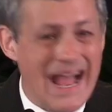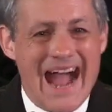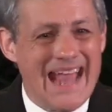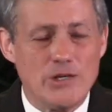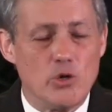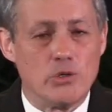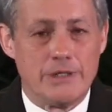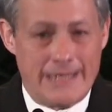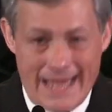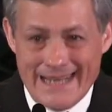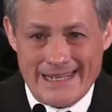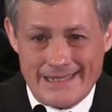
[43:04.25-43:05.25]
I don't
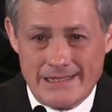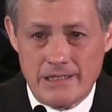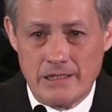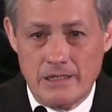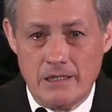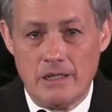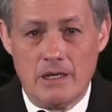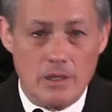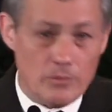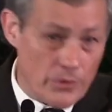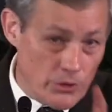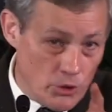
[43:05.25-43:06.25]
get it,
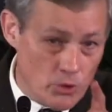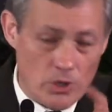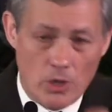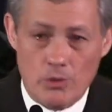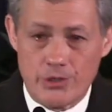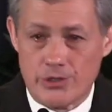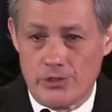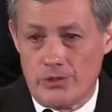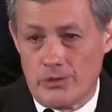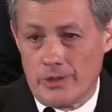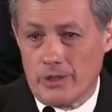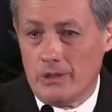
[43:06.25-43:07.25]
but you know what you're
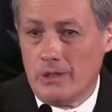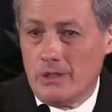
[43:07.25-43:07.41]
doing.